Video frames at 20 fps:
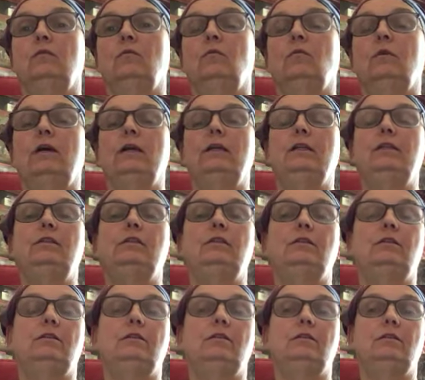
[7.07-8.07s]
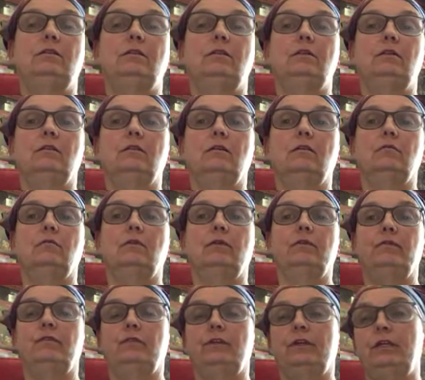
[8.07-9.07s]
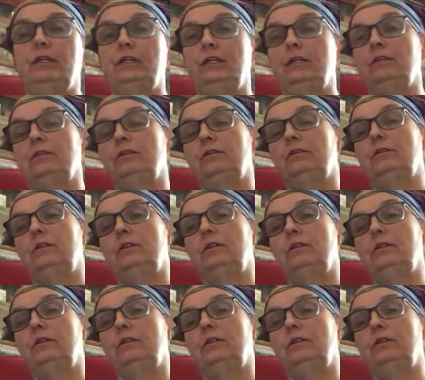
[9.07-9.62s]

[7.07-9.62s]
why referees,